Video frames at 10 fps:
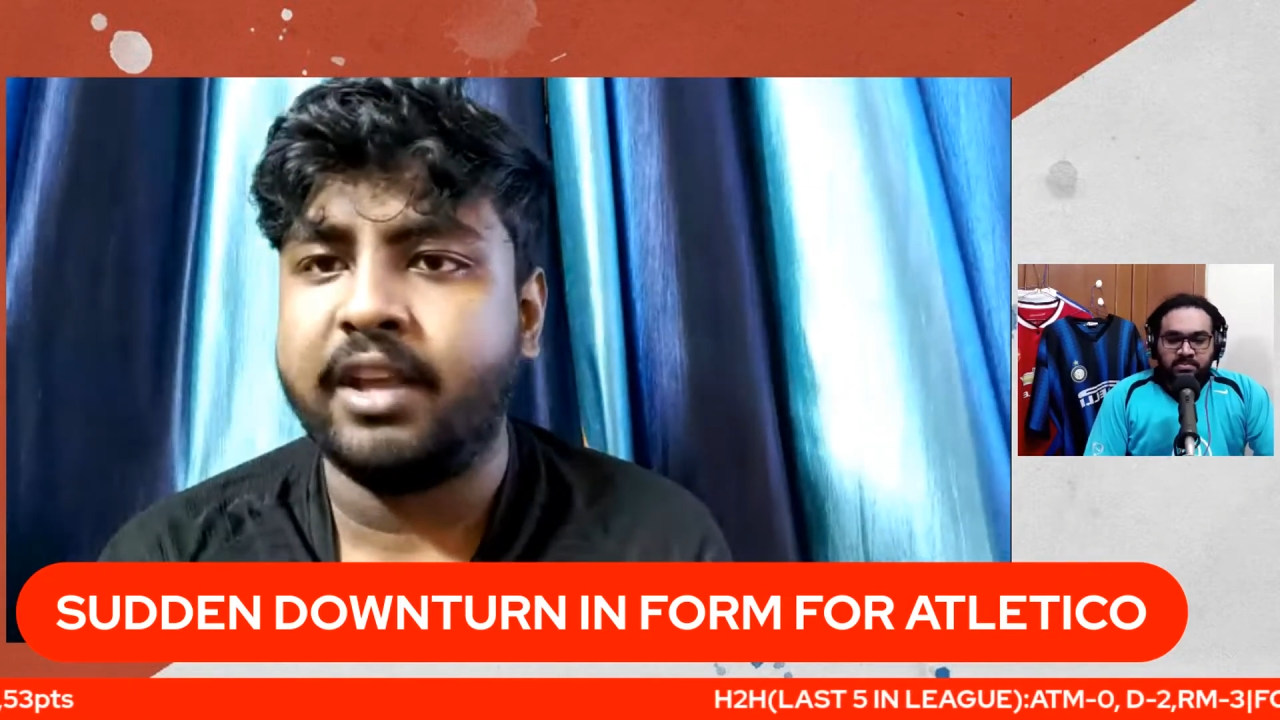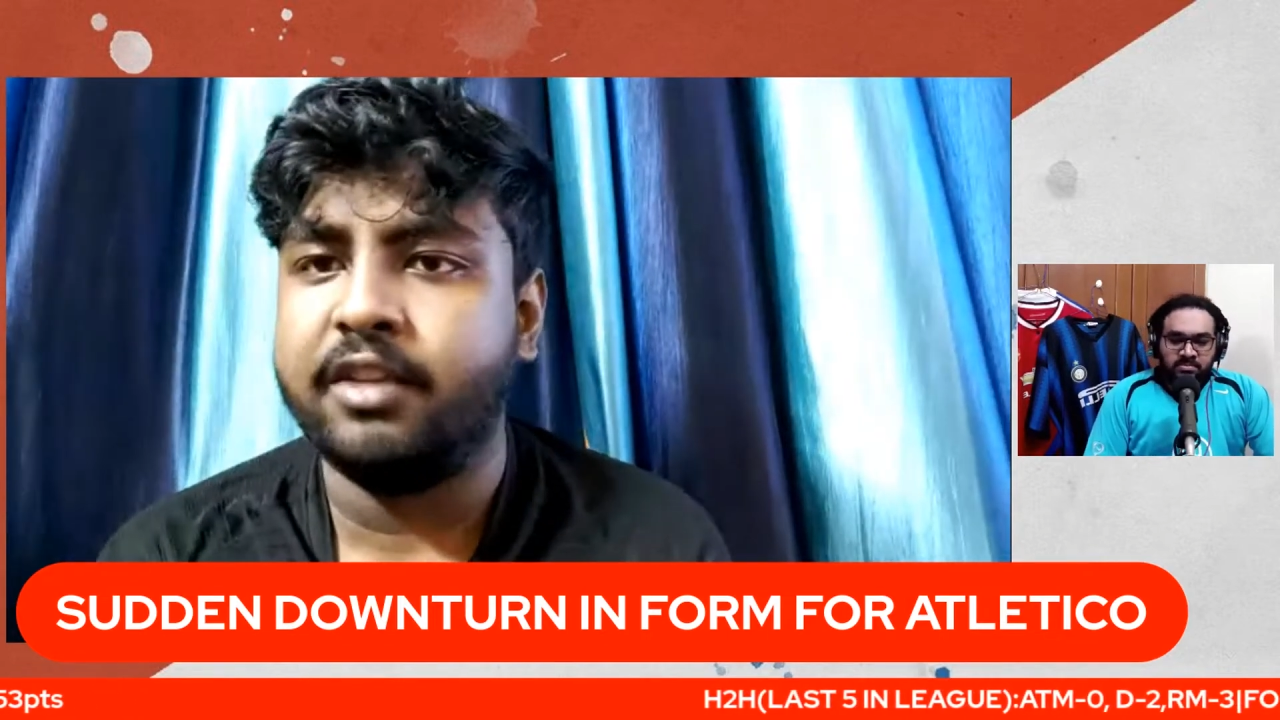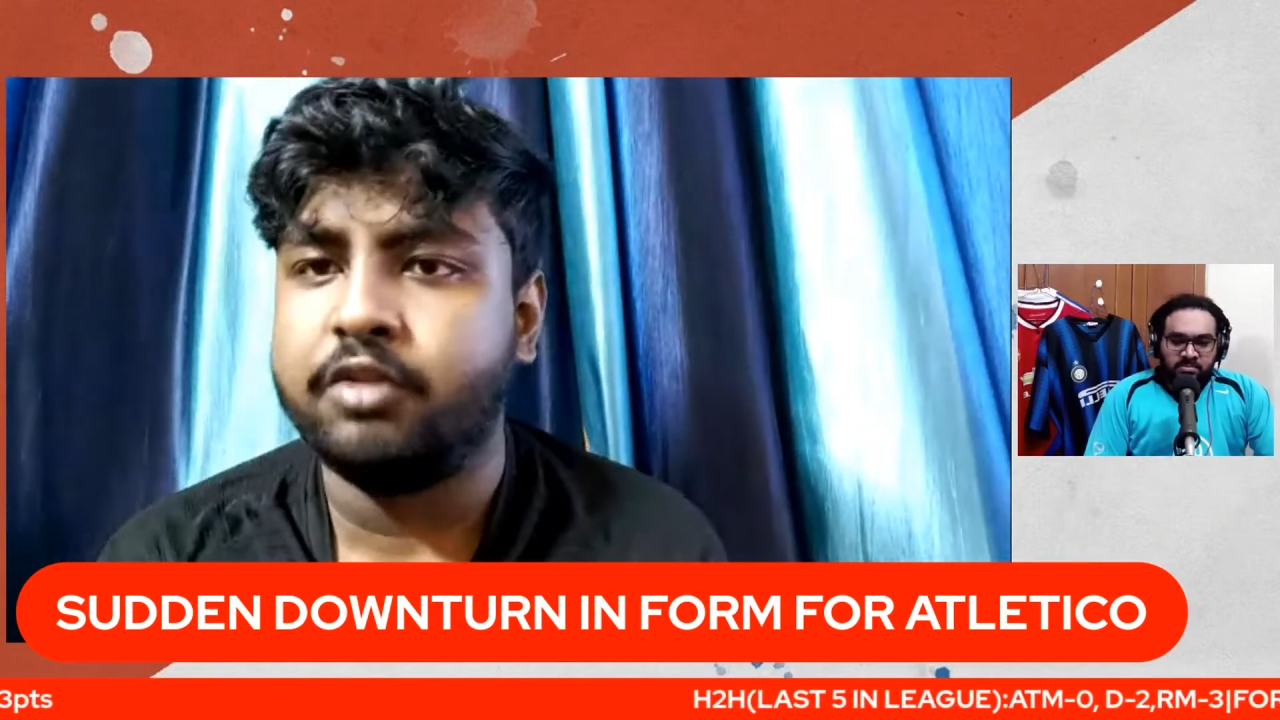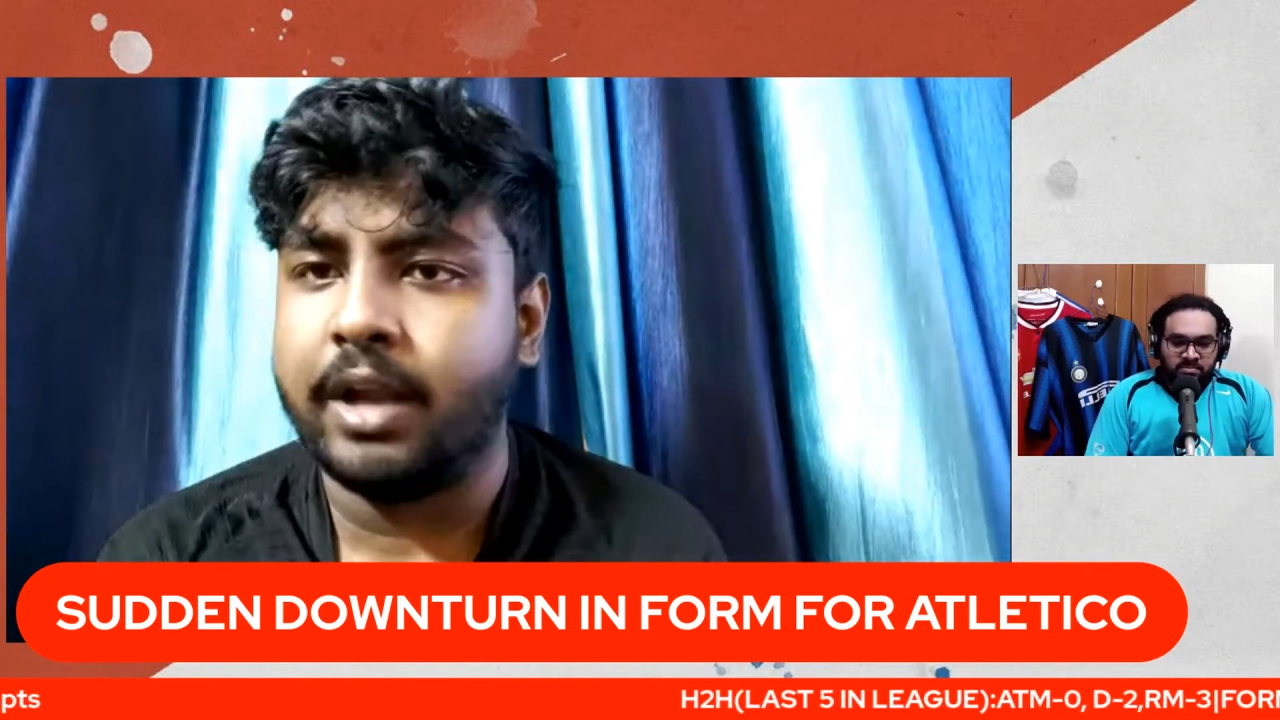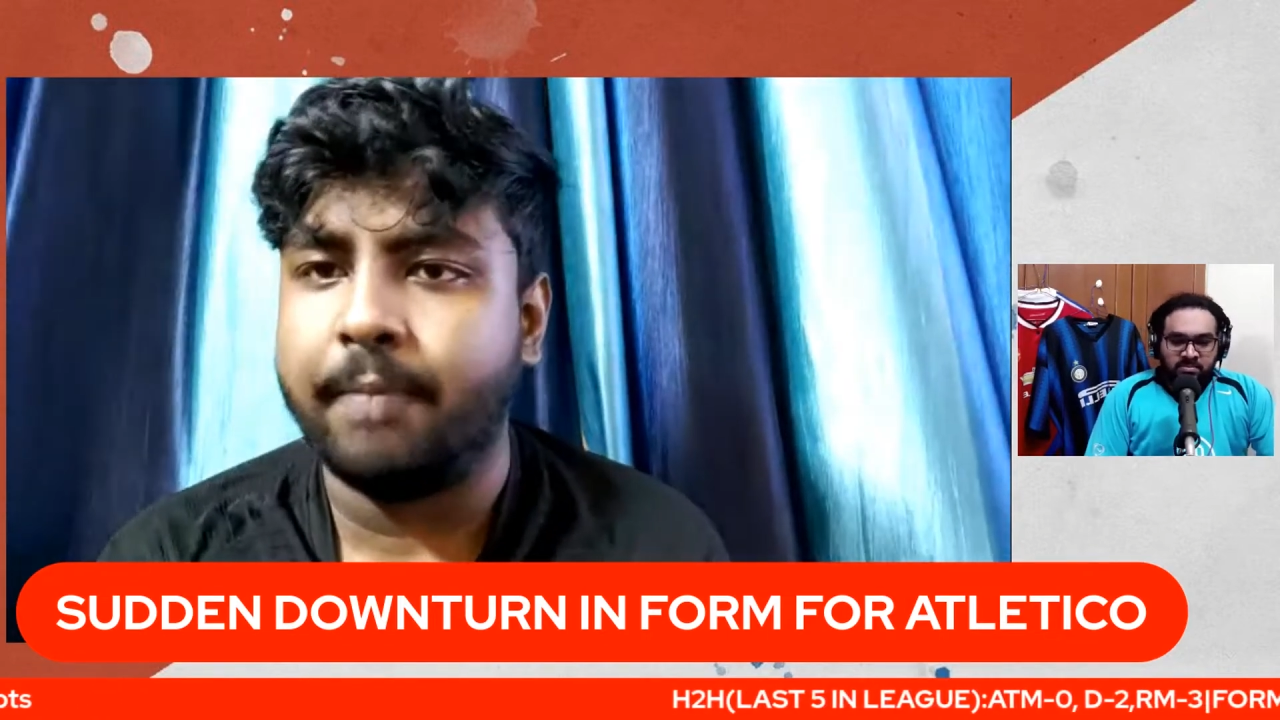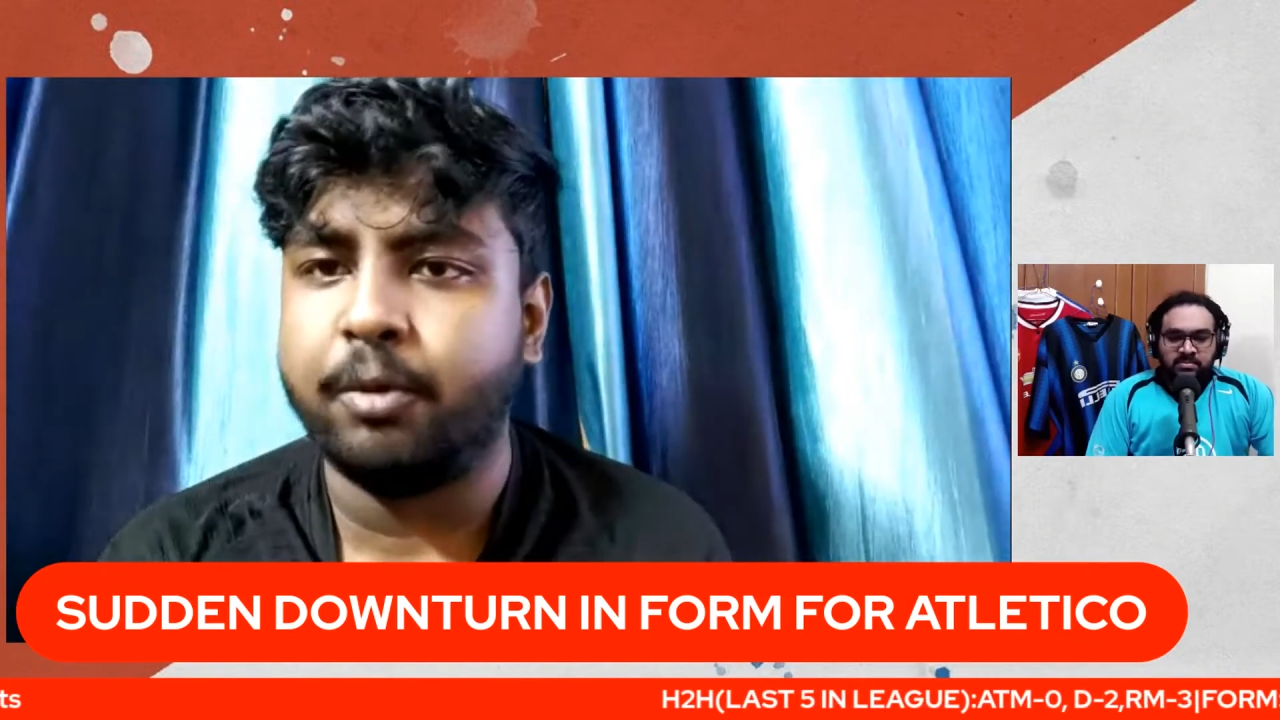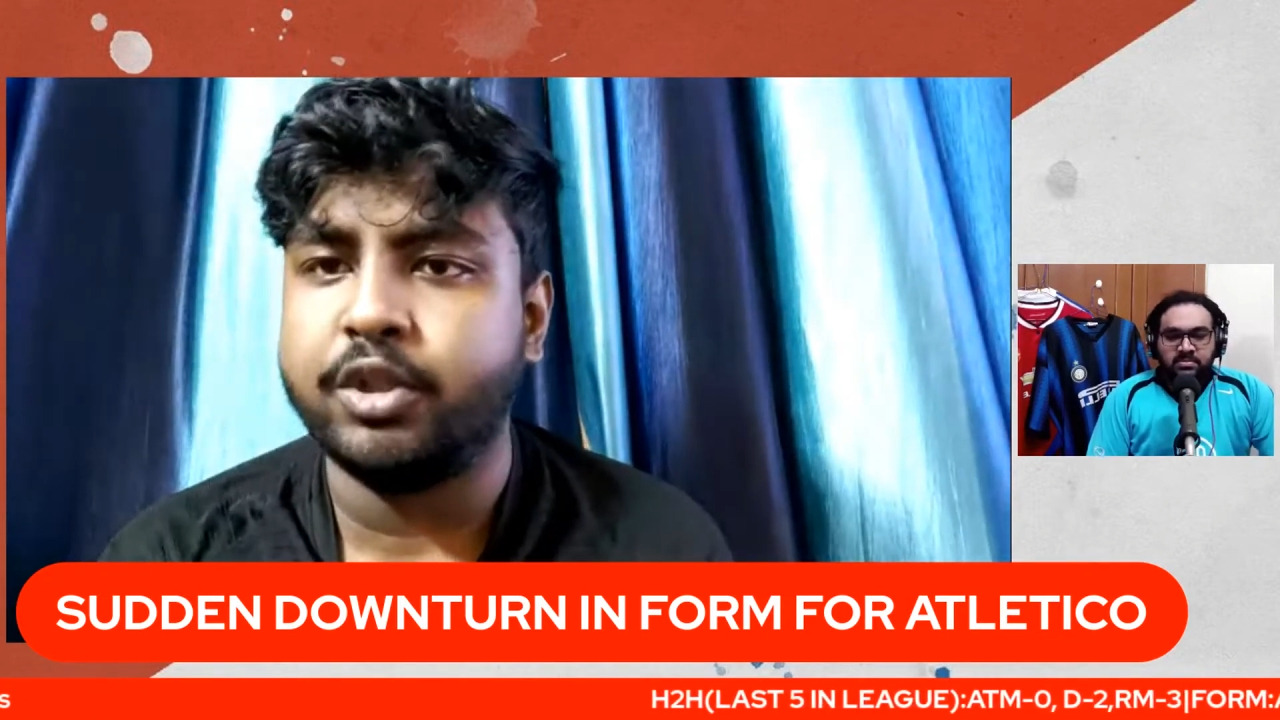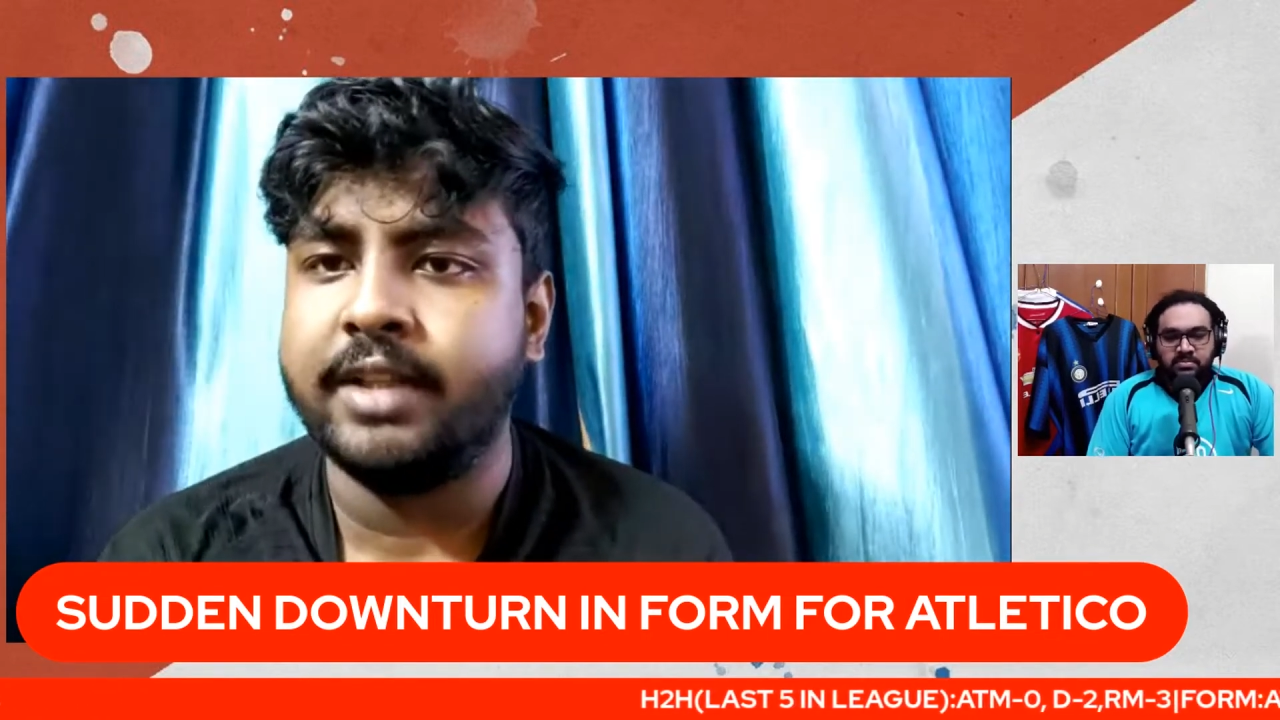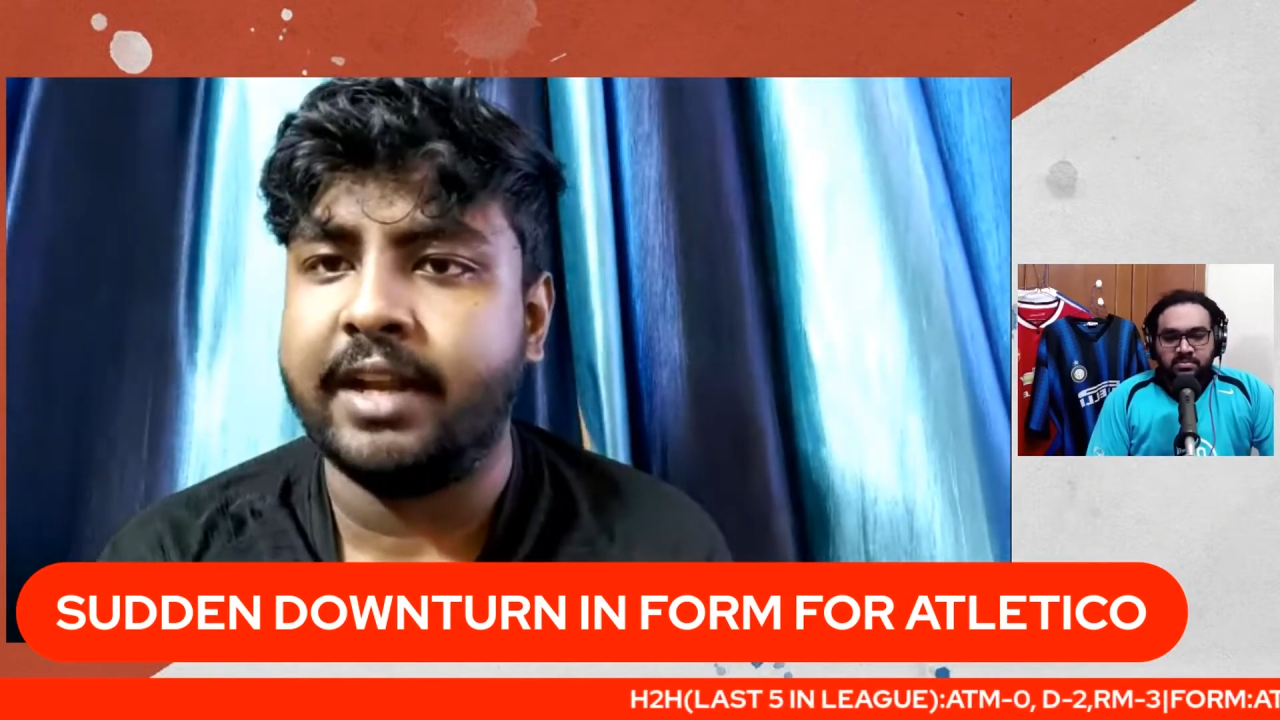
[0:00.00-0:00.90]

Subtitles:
he's not approaching